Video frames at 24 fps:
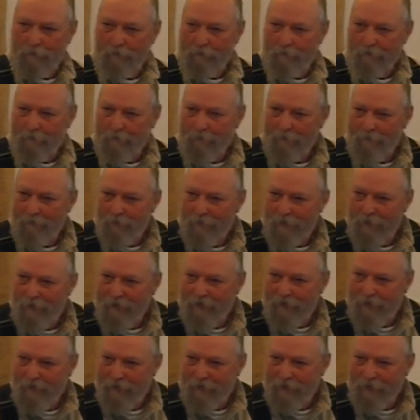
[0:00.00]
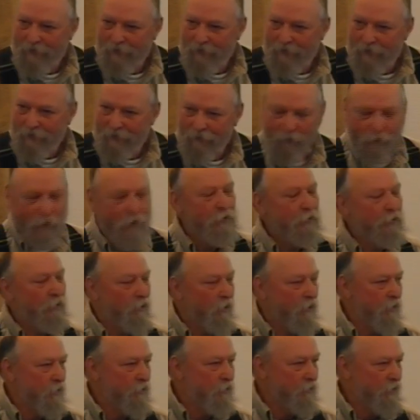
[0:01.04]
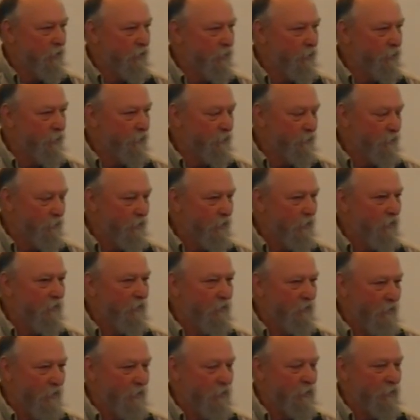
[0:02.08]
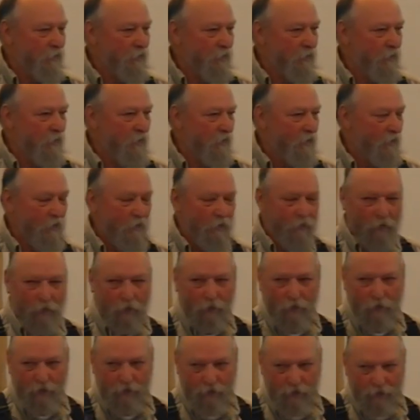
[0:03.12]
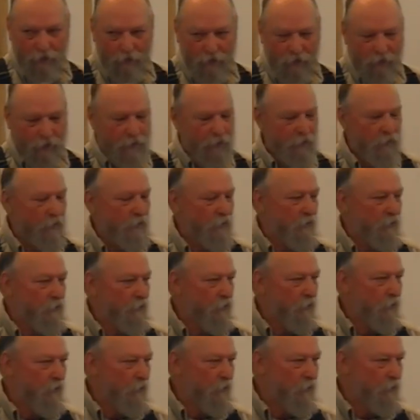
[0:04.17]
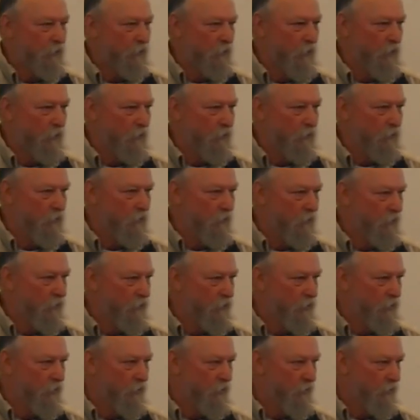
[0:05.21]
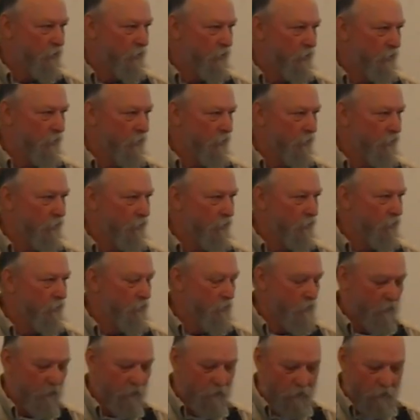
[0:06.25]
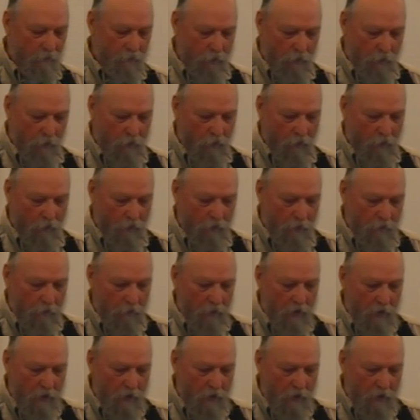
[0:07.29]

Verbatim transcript: Hmm? Richard S. Richard S. Taylor. Richard. We went to church with Richard S. Taylor in Oregon.